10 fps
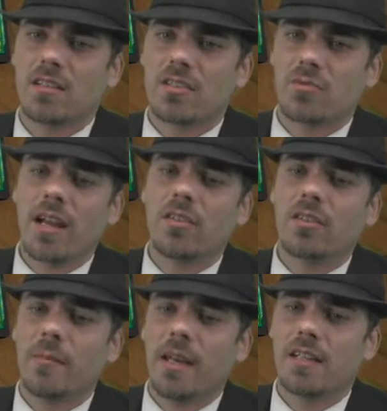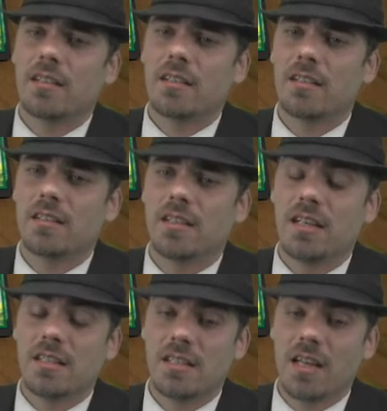Does Rankle come in?
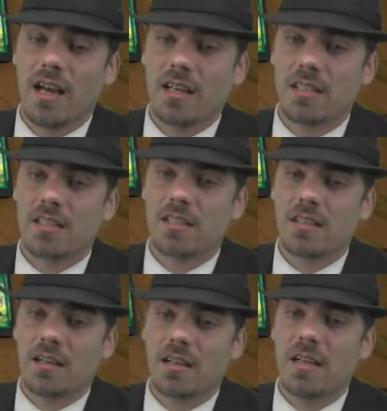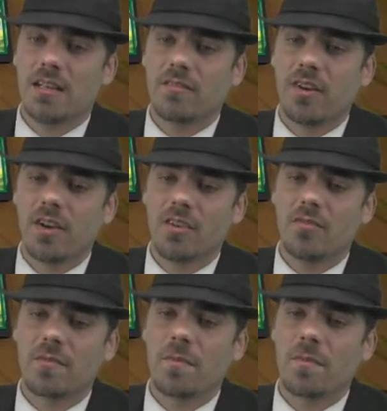It does. All right, fair enough.